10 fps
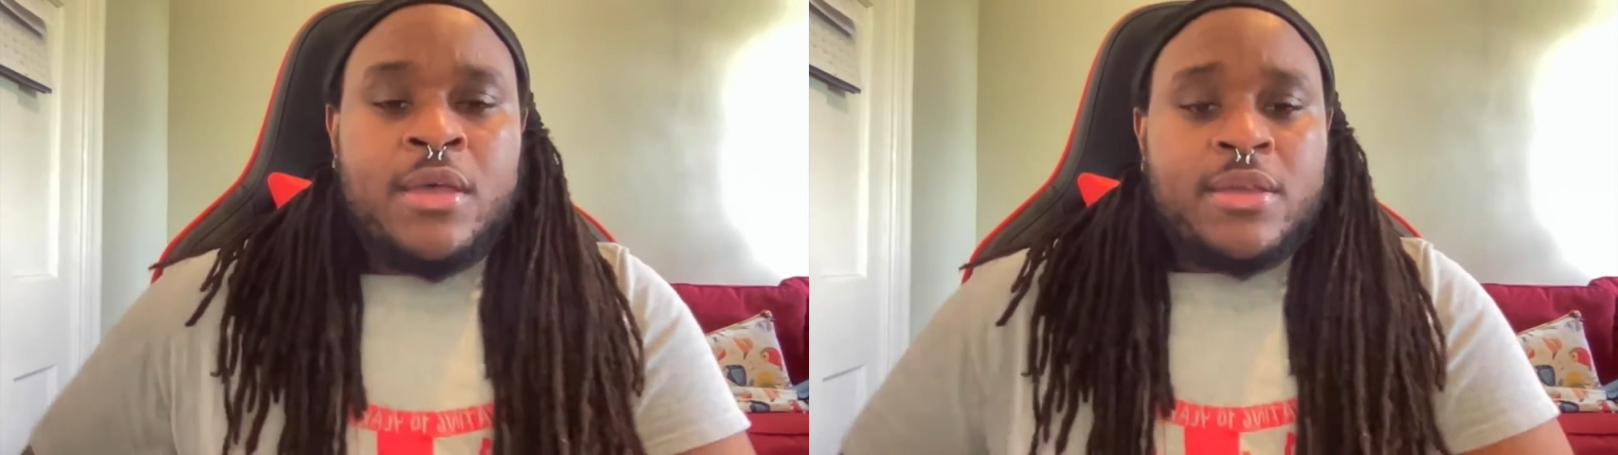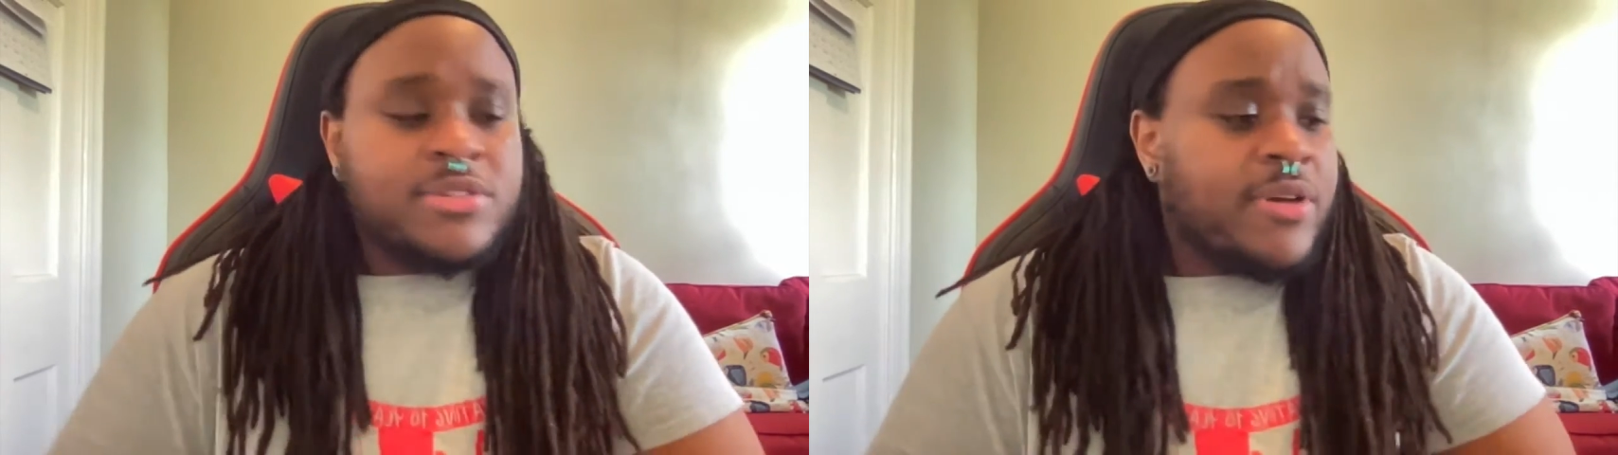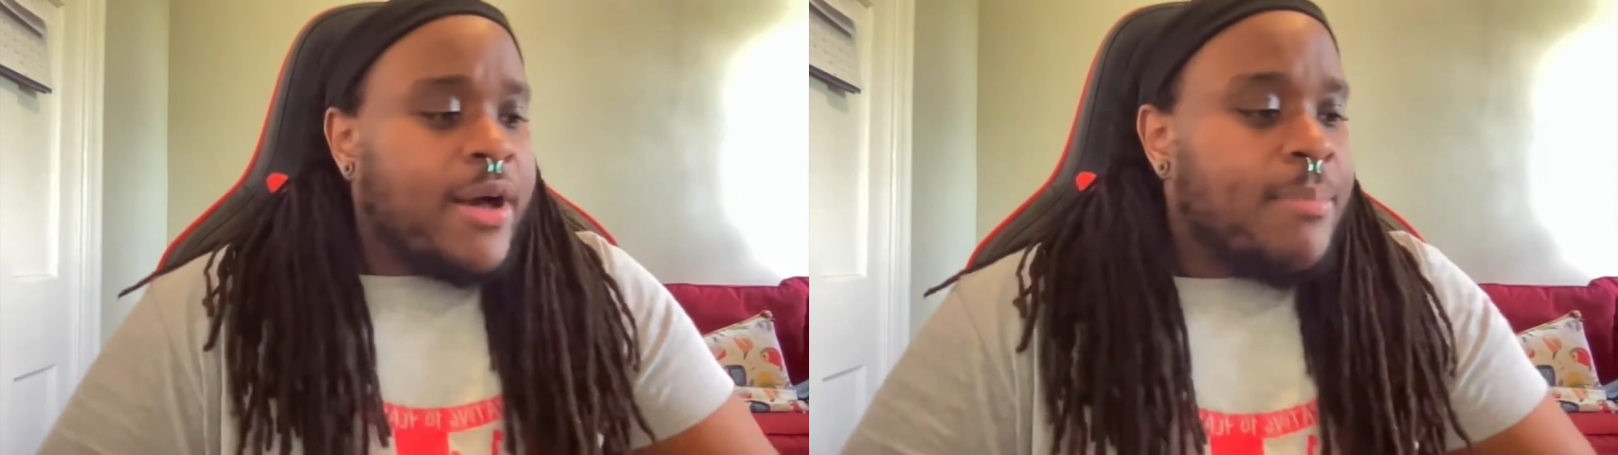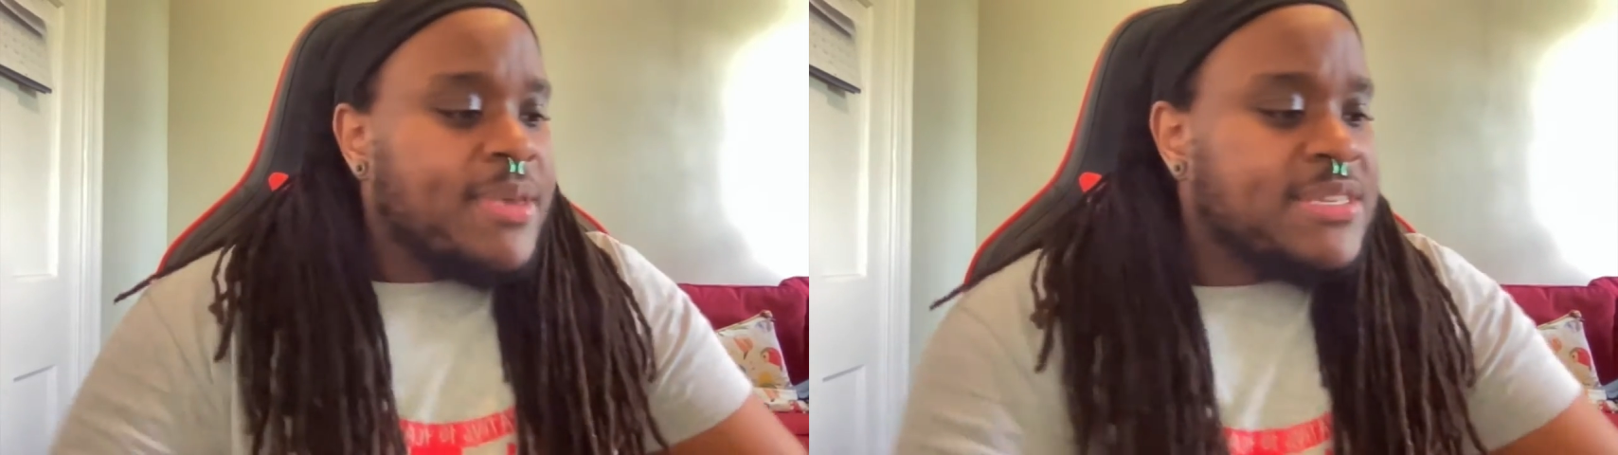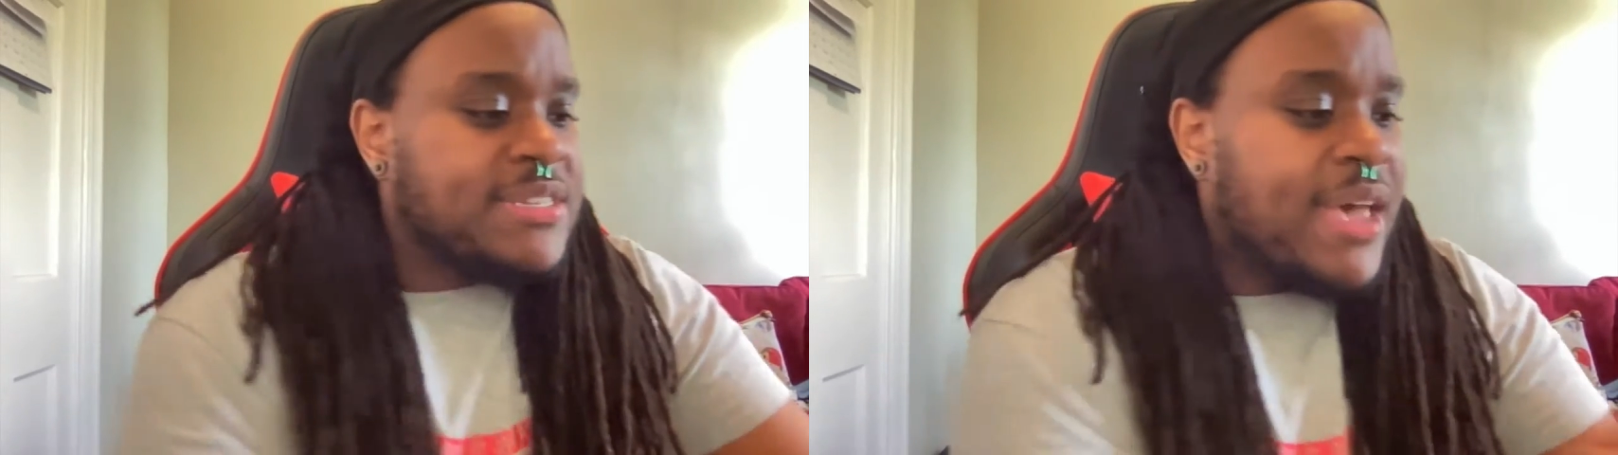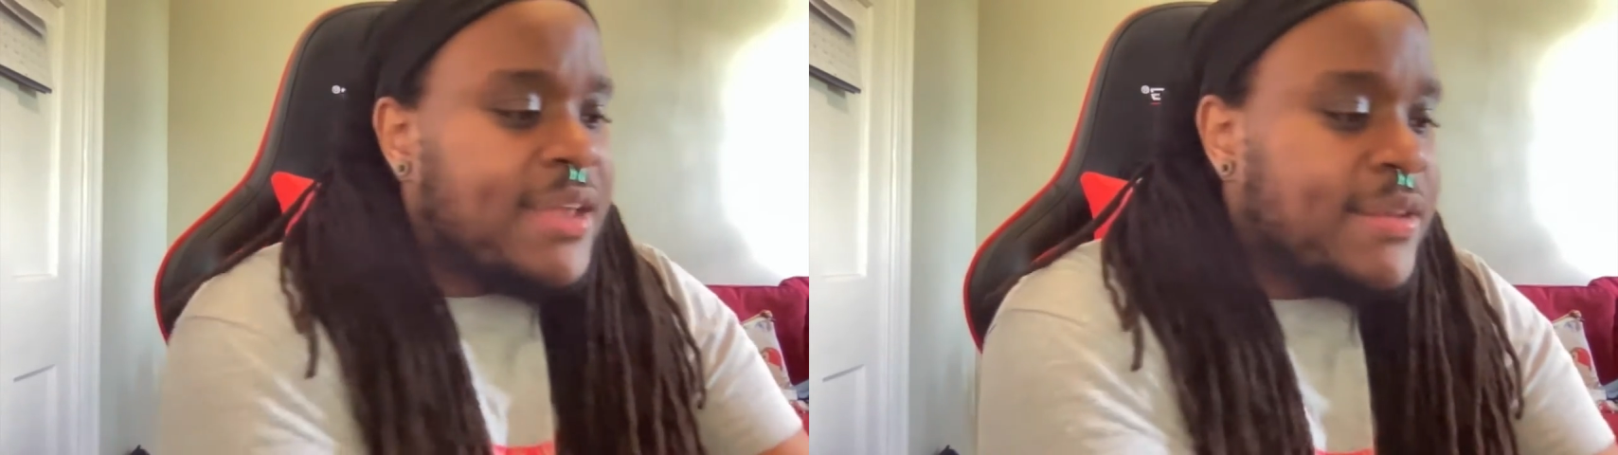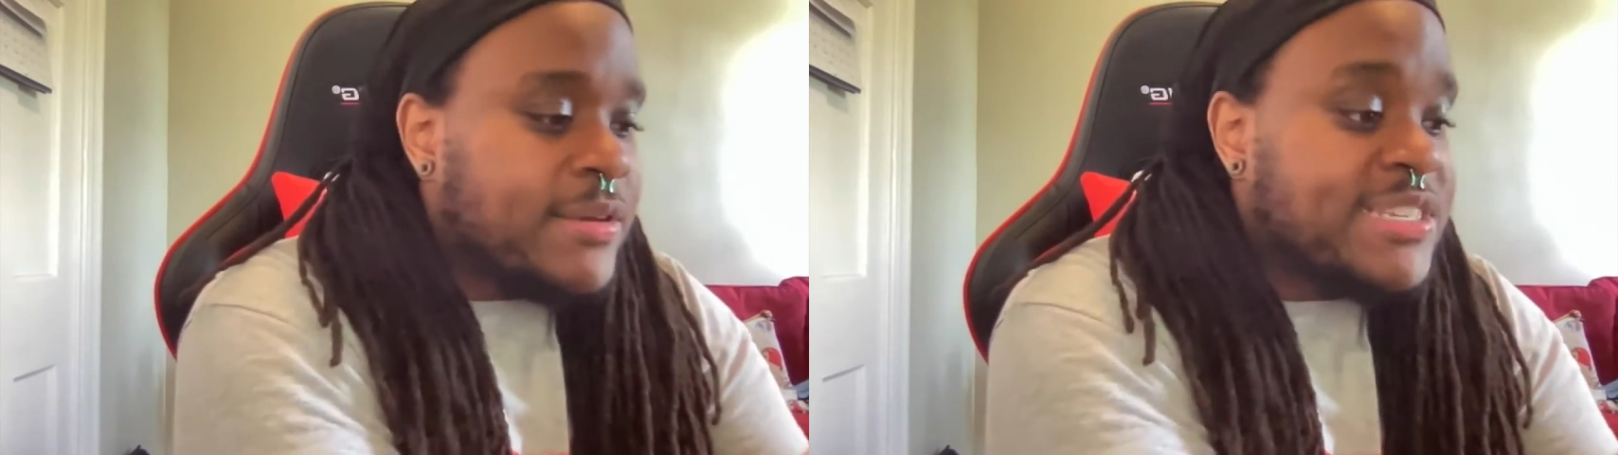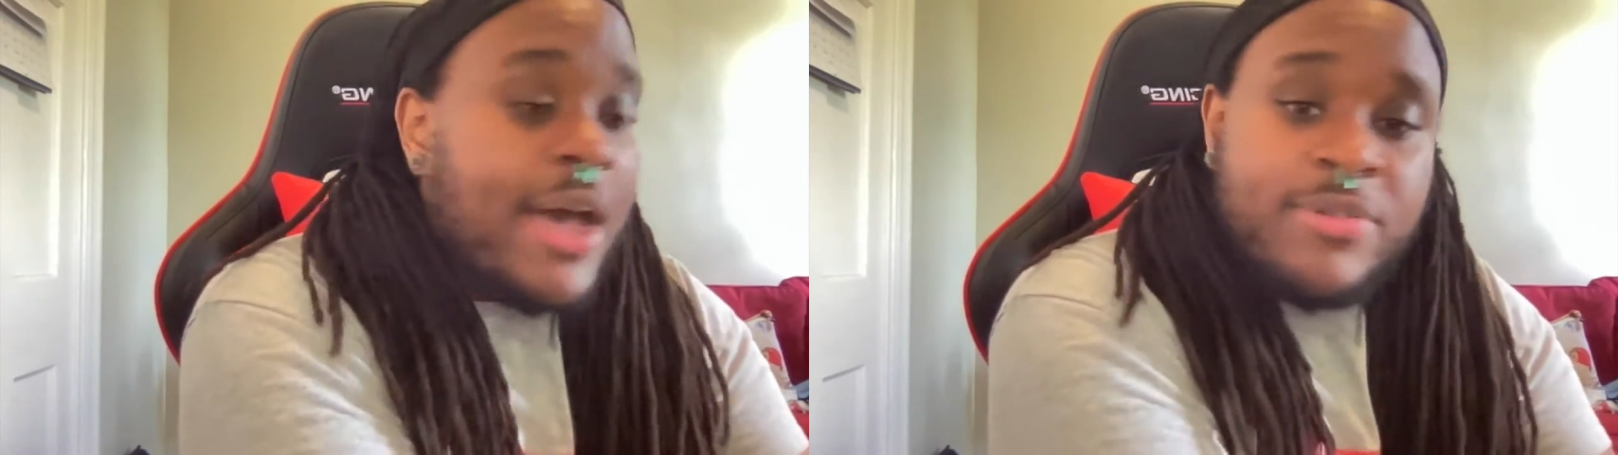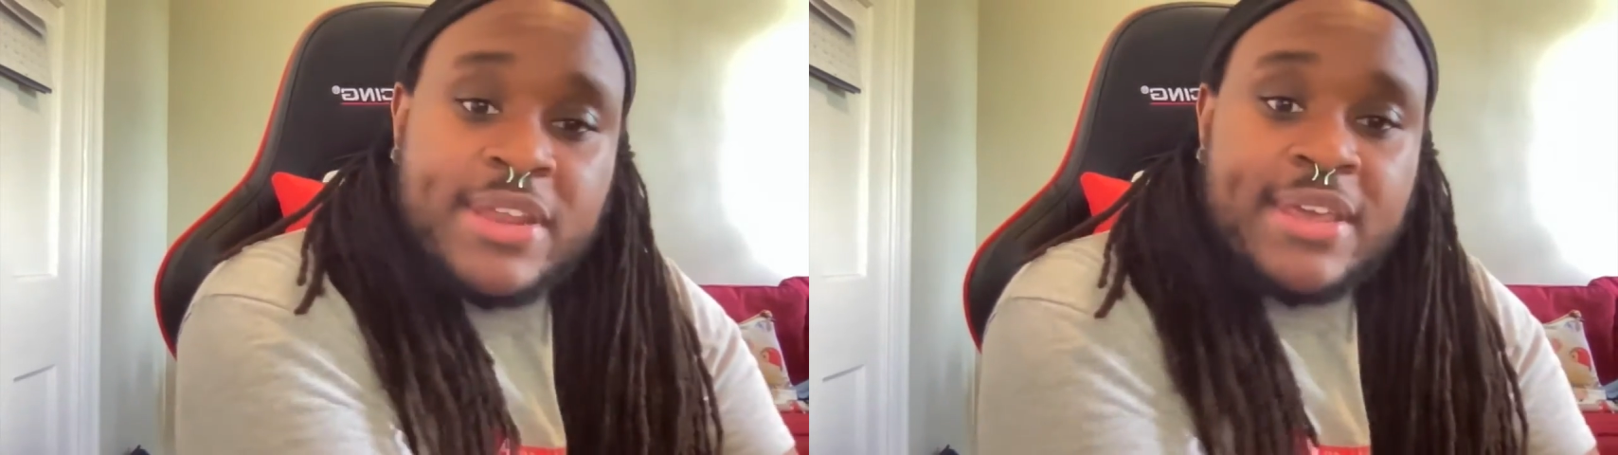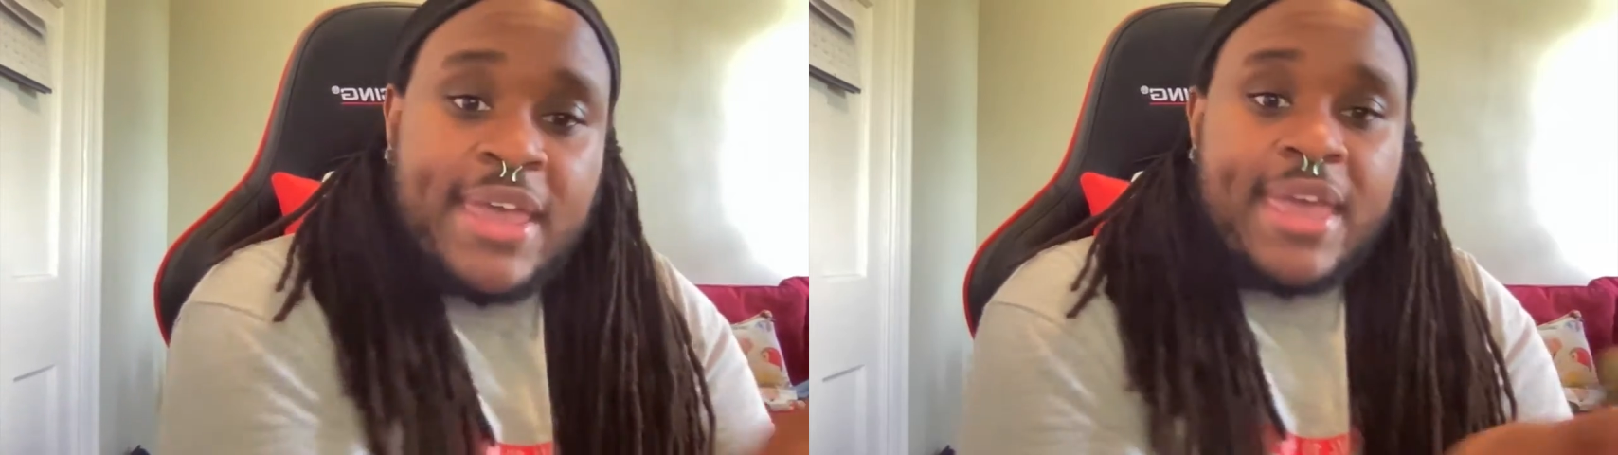So I'll be
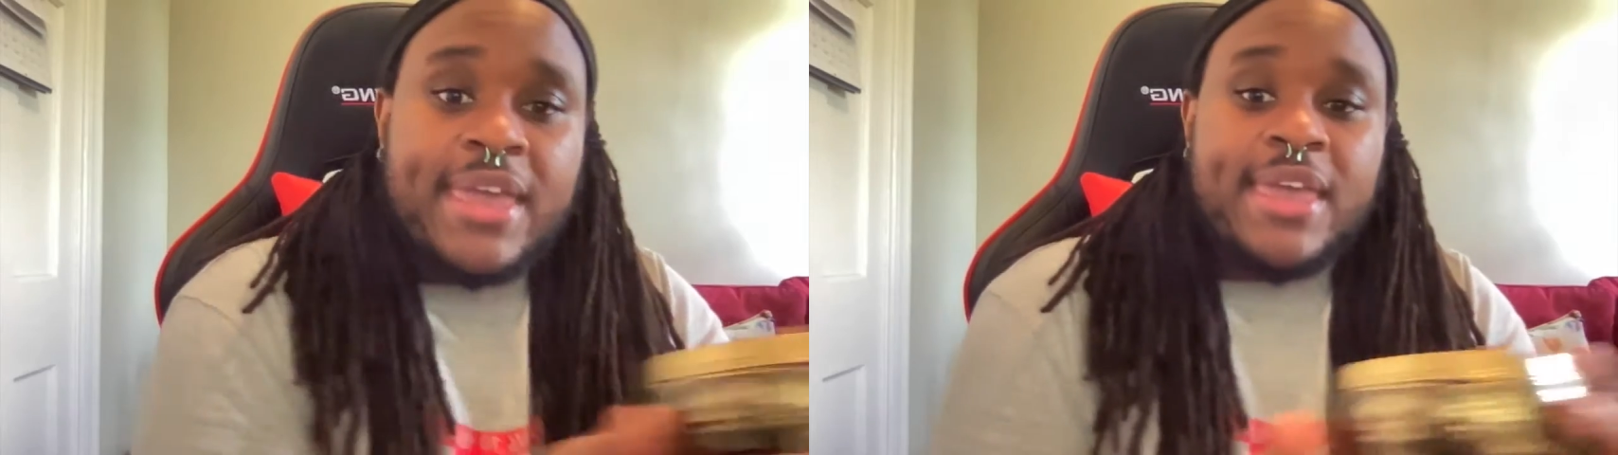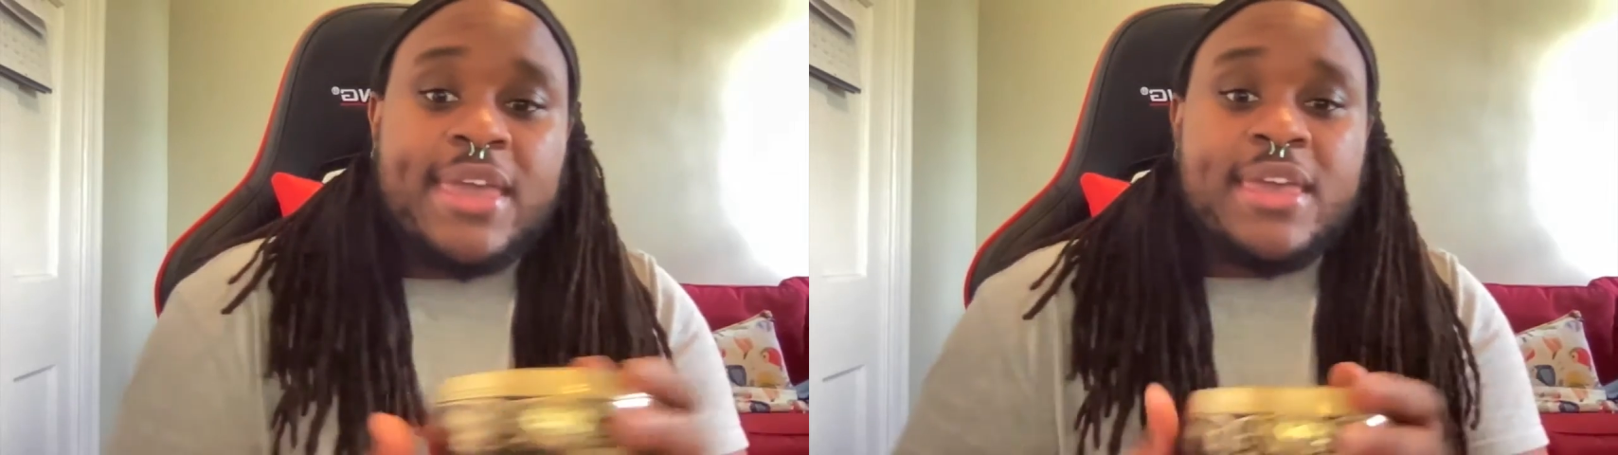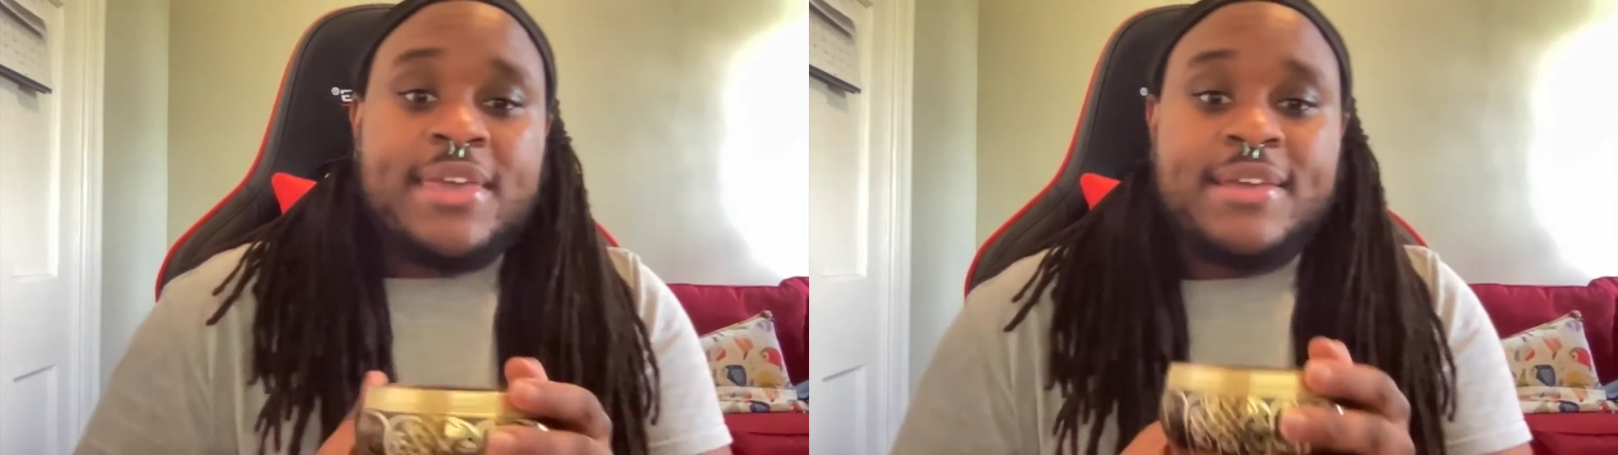sounding a